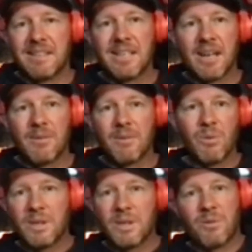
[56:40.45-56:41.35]
you know,
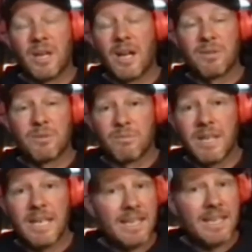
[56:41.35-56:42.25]
all the older guys were
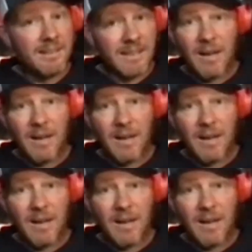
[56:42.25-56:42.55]
really